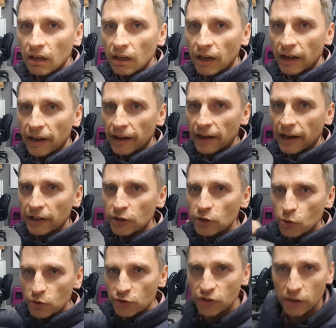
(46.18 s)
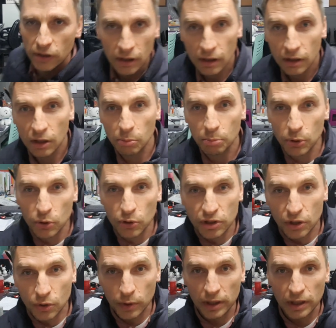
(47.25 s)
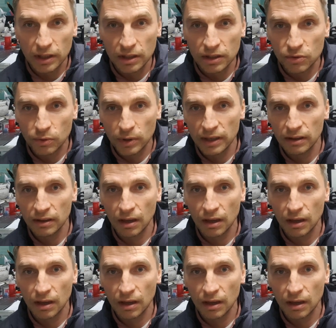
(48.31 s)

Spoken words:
unused computer screens right